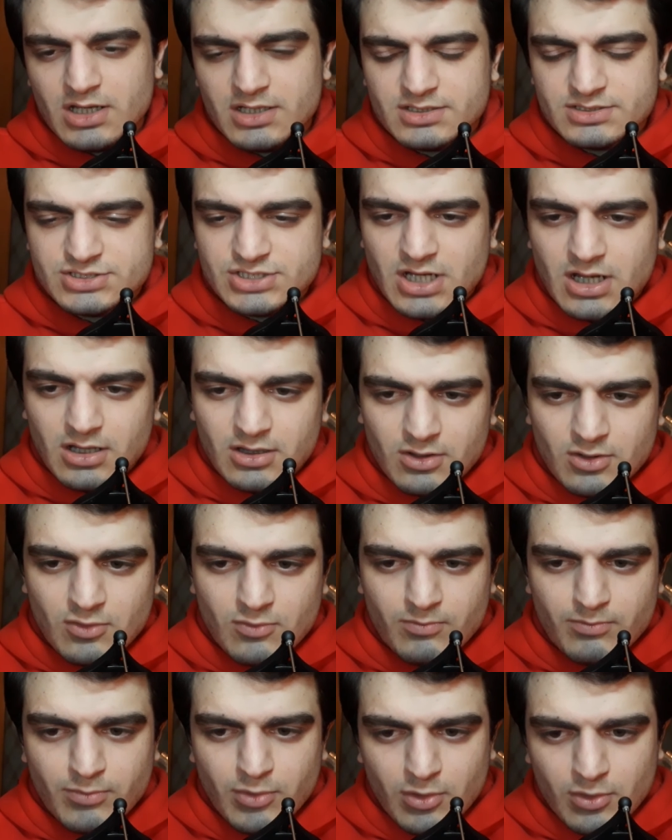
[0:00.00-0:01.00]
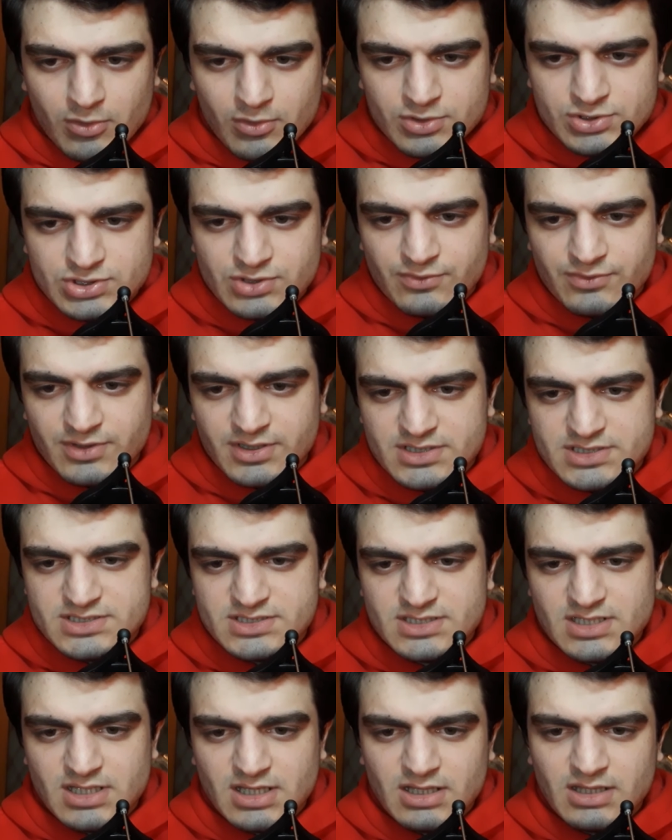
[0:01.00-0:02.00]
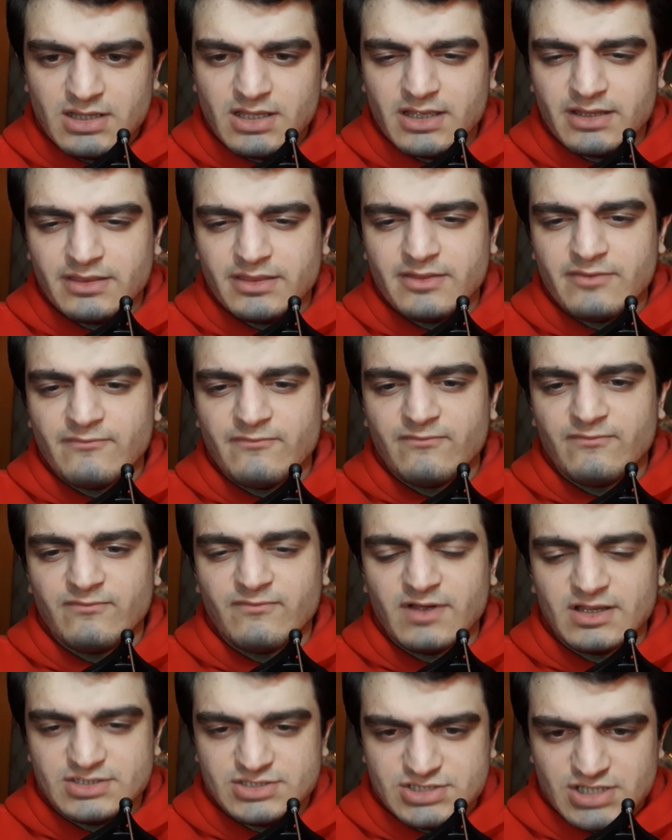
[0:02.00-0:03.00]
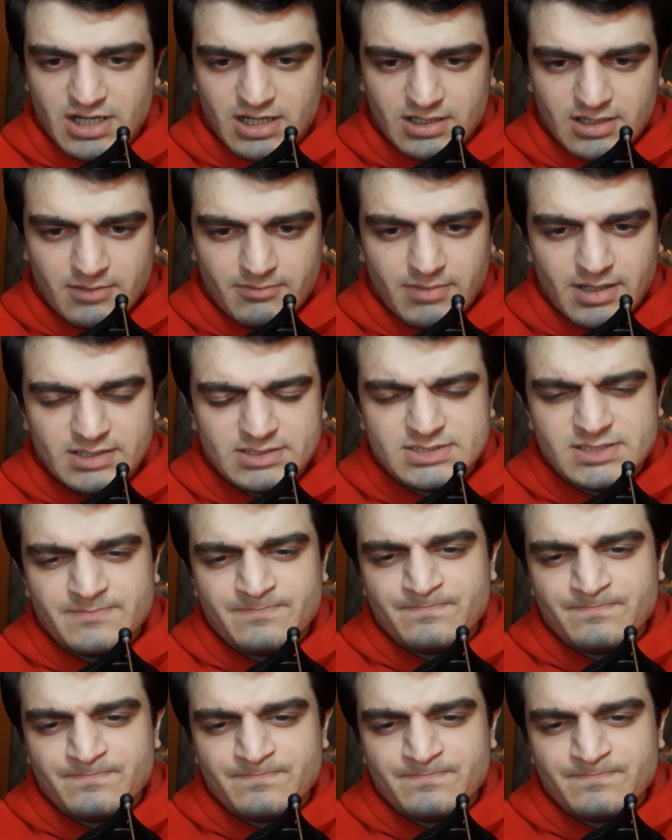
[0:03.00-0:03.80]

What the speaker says: shallow pores on the skin and the vagina. But